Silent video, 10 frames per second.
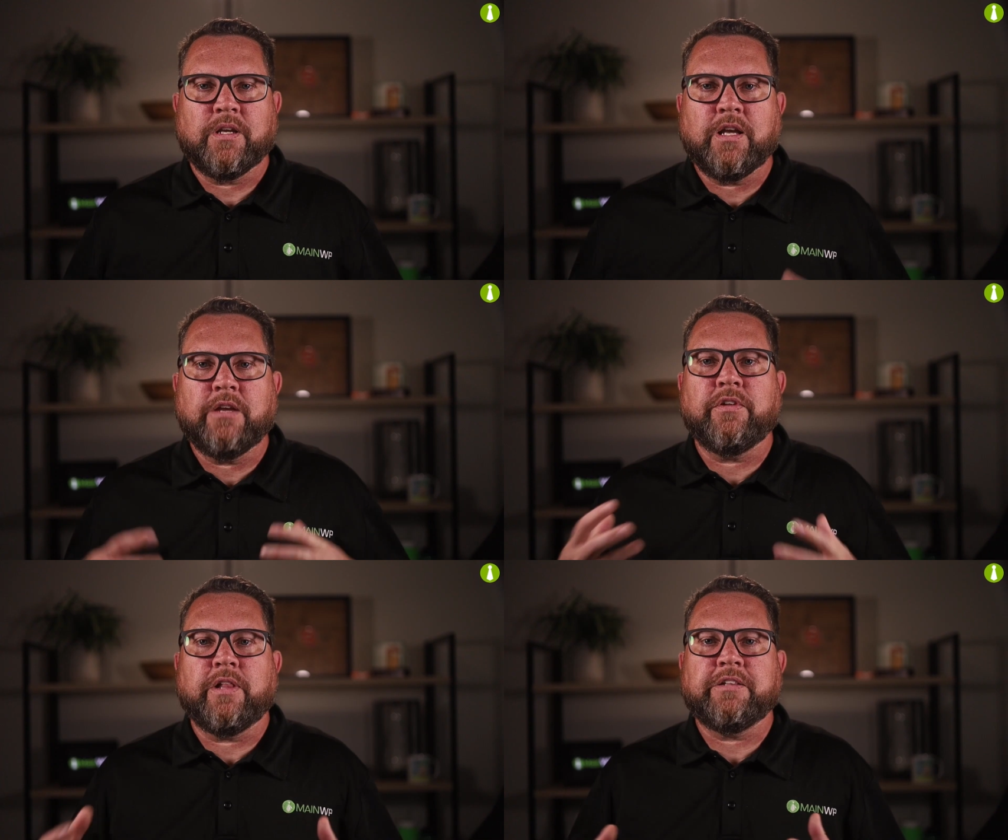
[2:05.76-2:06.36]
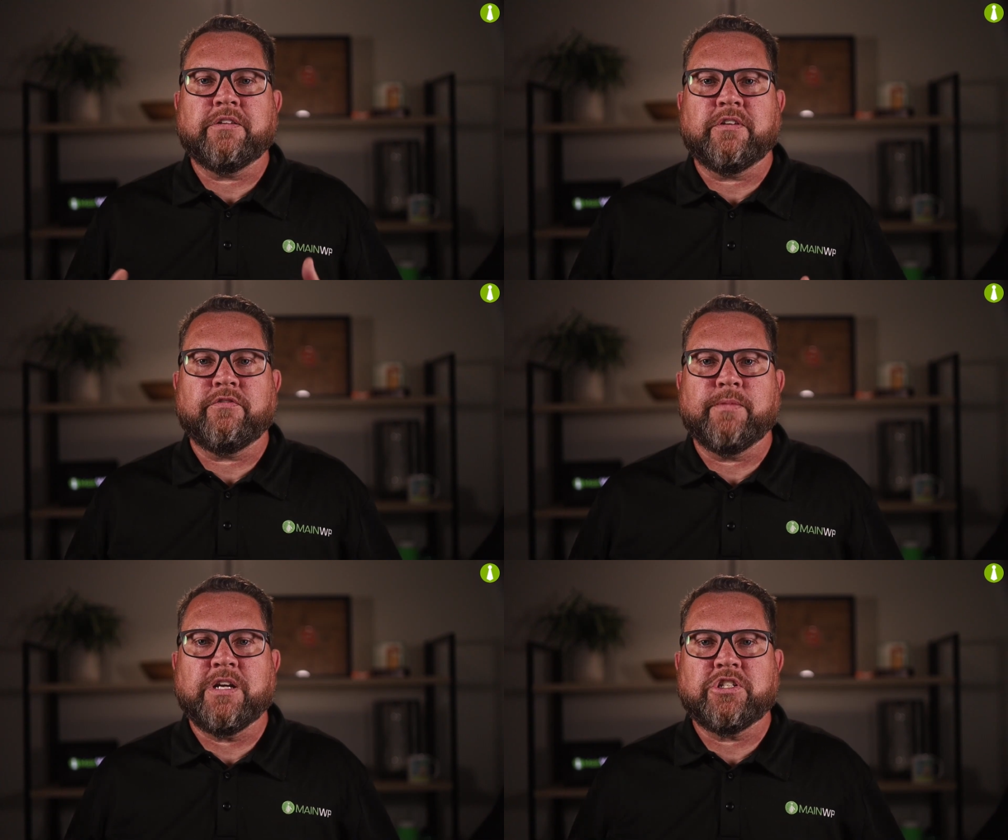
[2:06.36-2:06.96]
If you like this
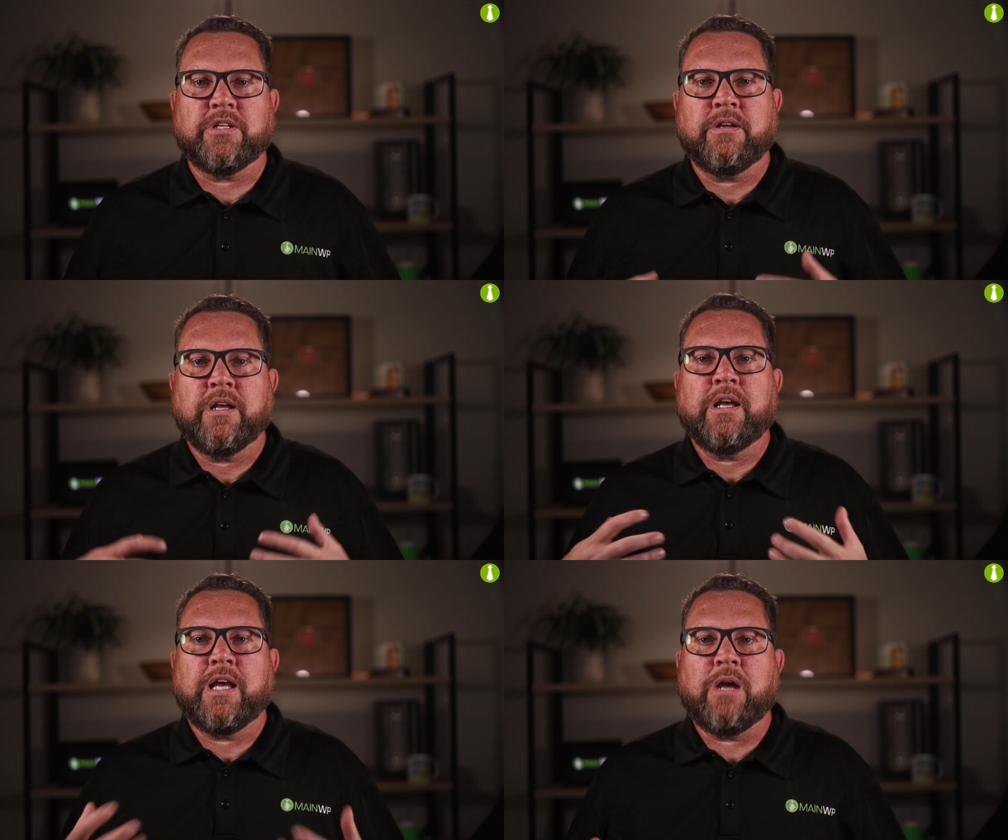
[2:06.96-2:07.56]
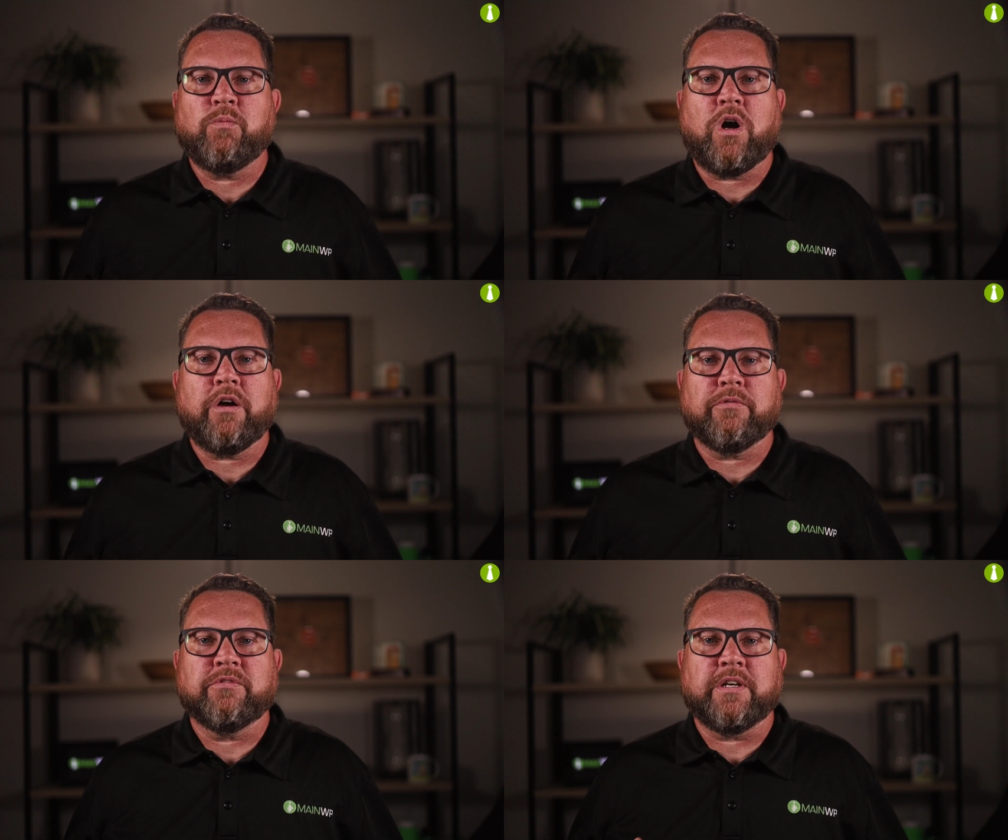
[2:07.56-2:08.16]
information and
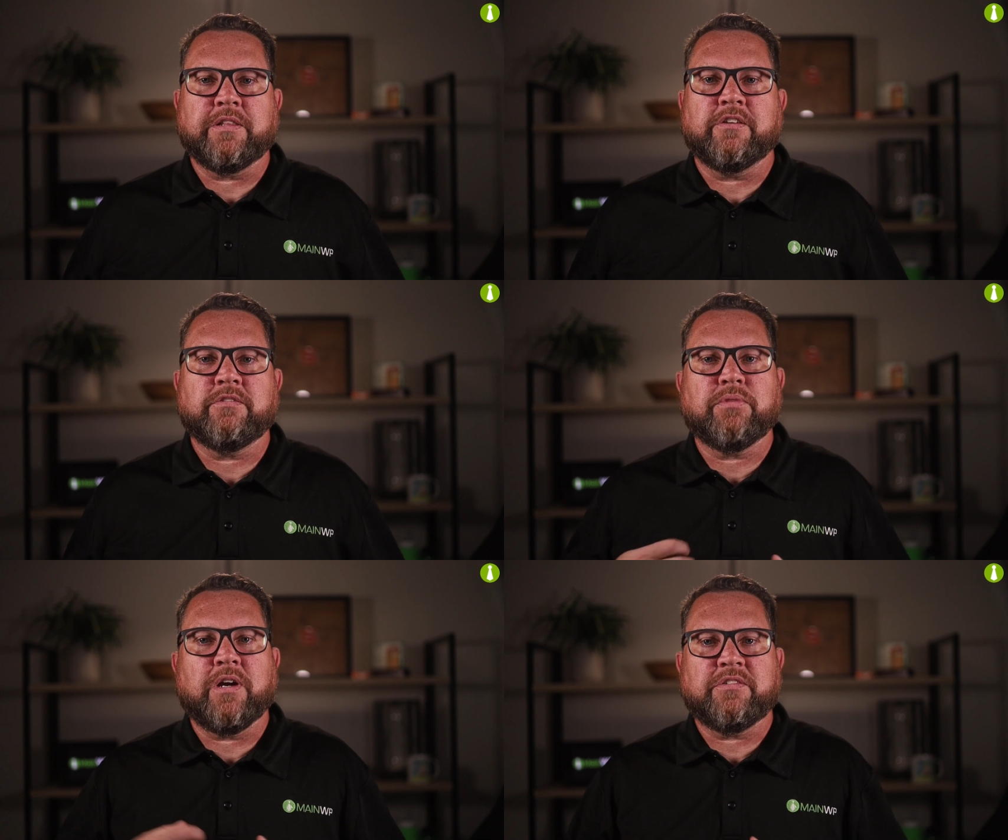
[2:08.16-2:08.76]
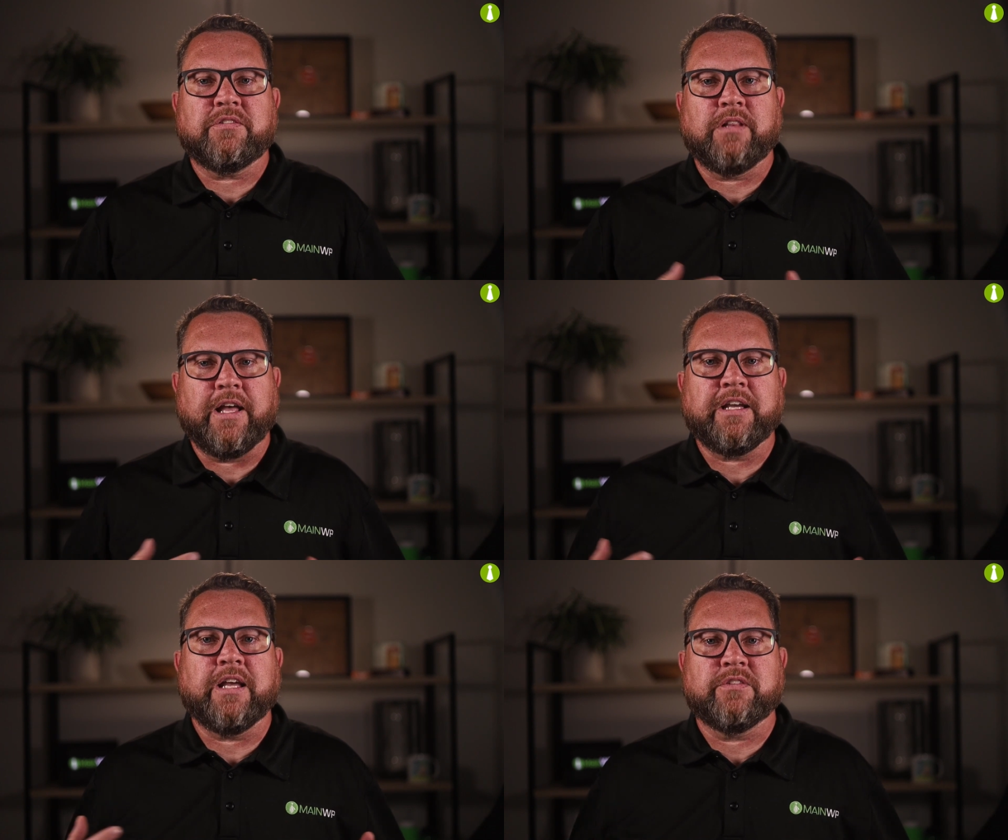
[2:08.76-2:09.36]
walkthroughs like this, press
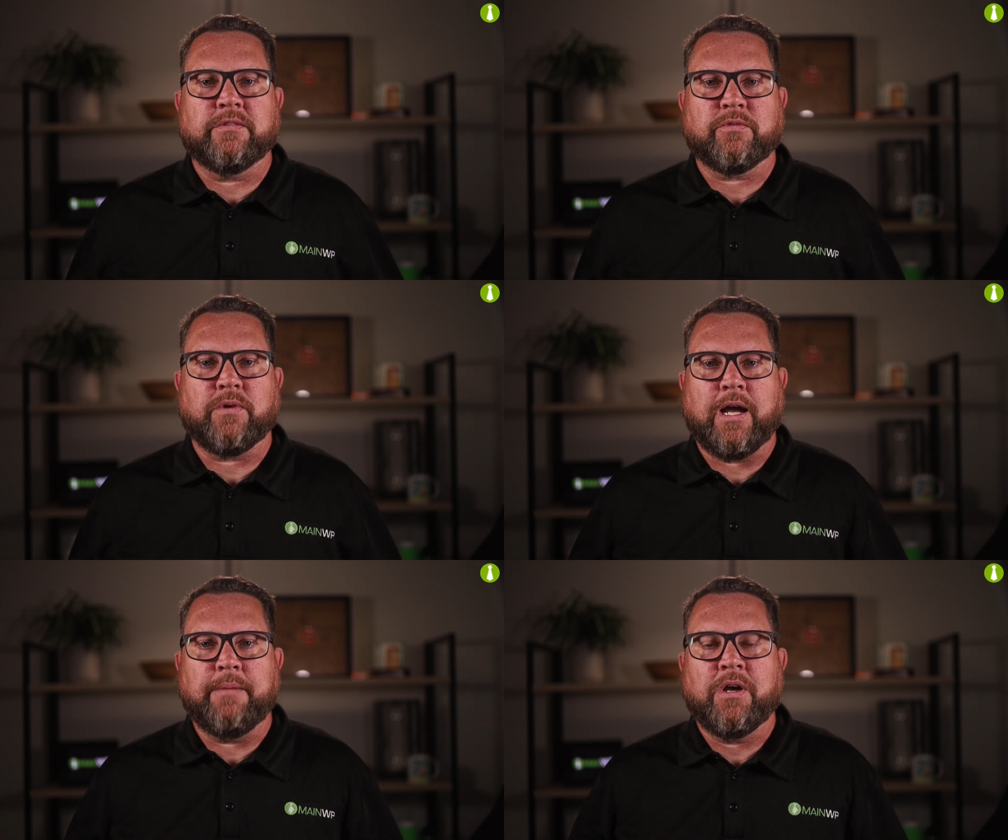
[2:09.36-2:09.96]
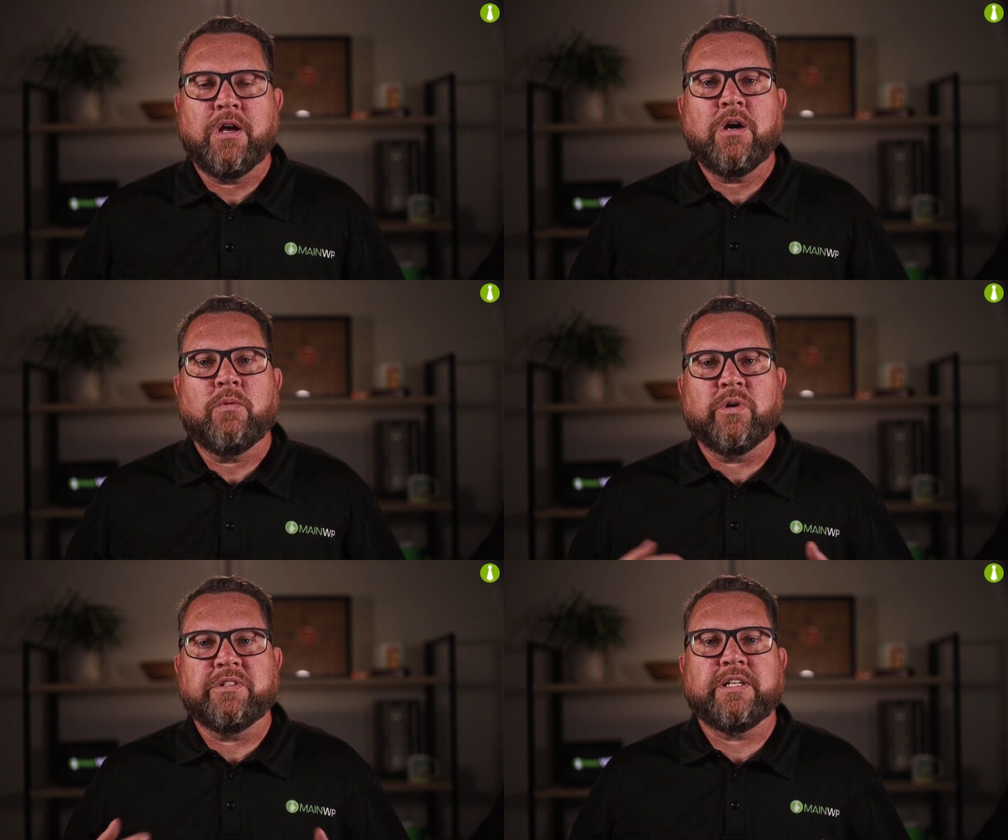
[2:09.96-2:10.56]
like and subscribe.
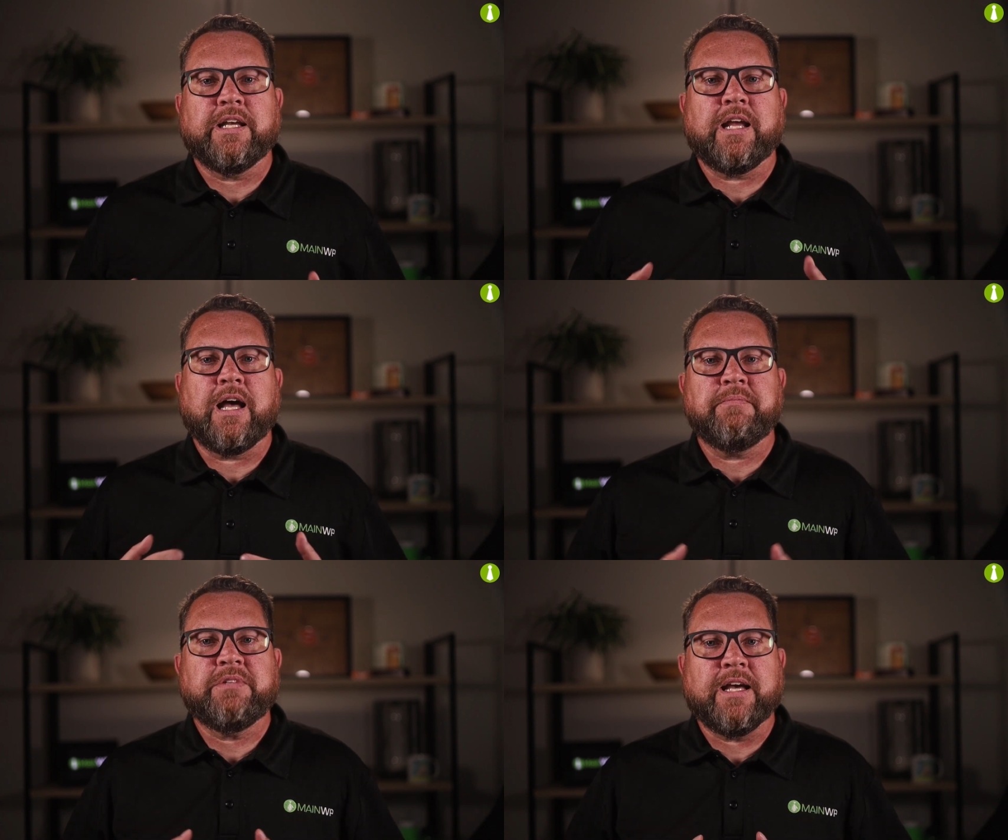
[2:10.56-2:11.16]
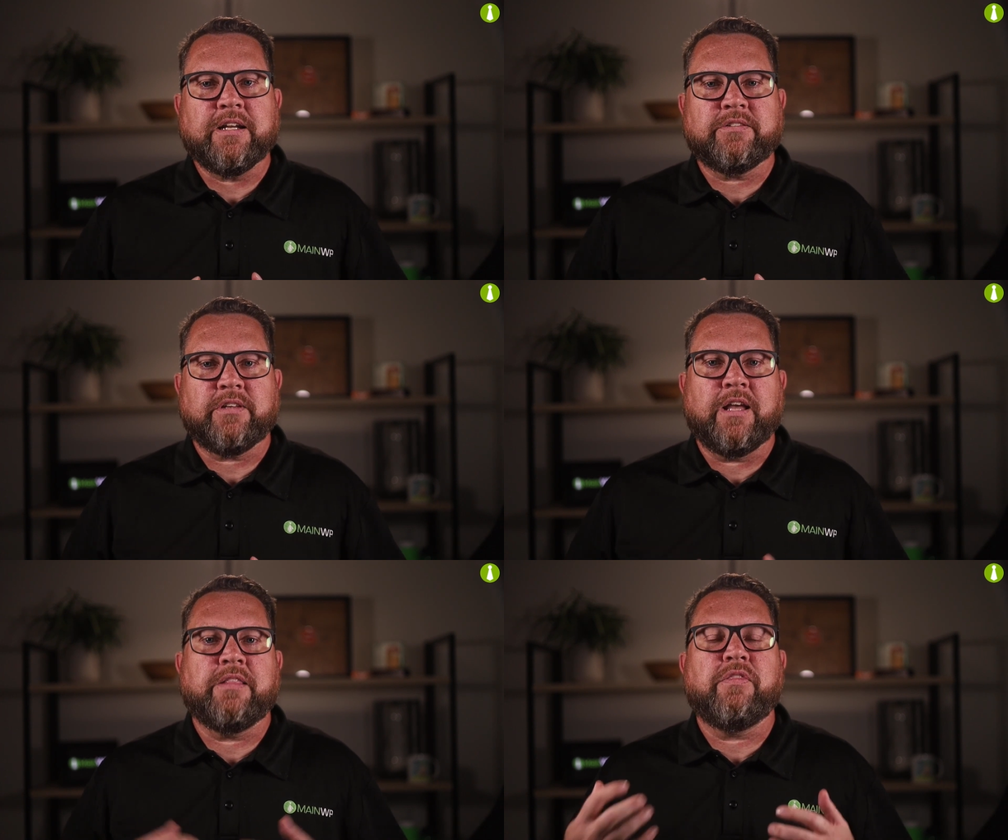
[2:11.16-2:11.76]
Once again, I'm Dennis,
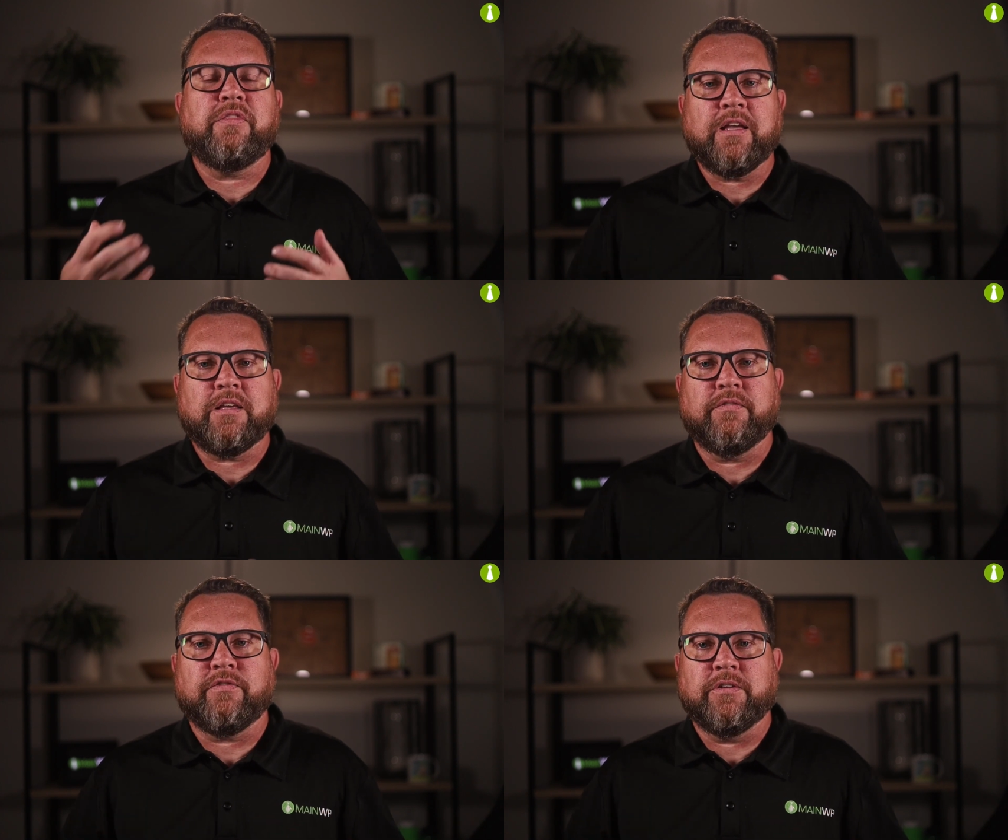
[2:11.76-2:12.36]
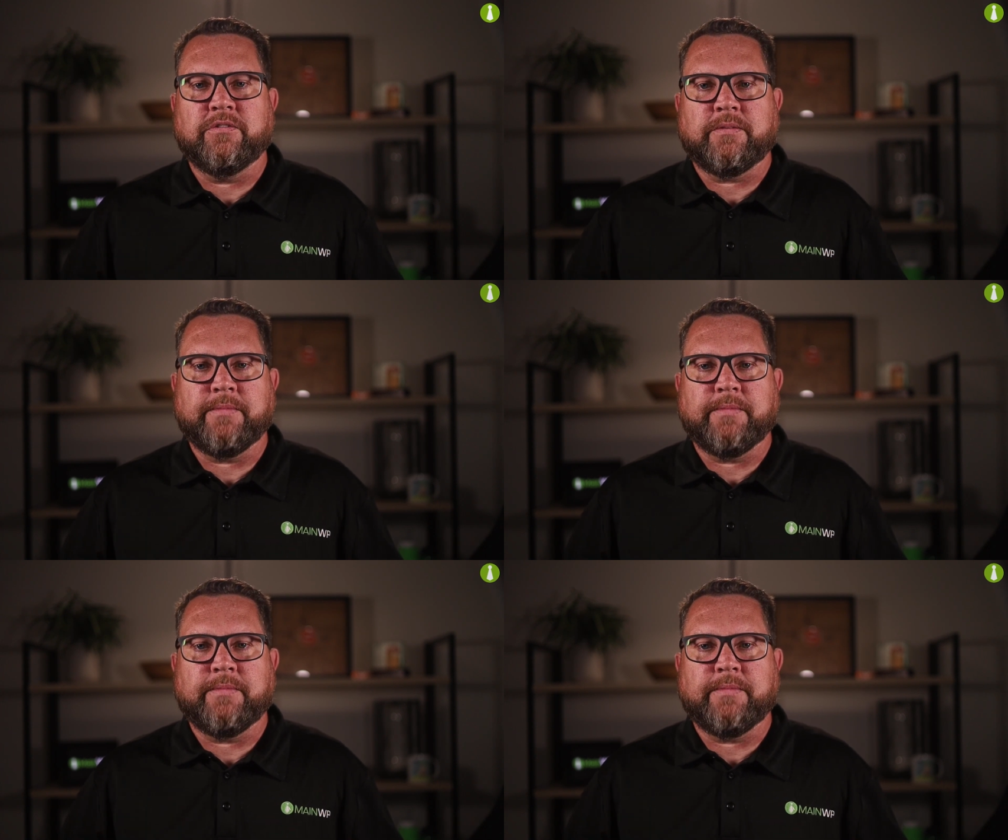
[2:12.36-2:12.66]
and thank you for using